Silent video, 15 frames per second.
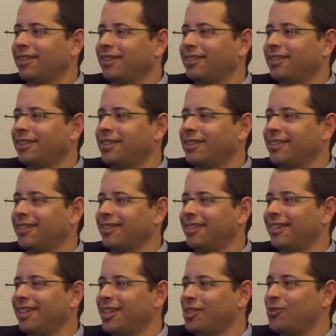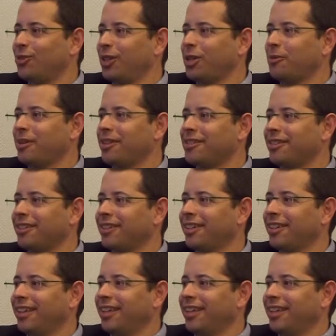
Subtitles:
Yes, it's really amazing.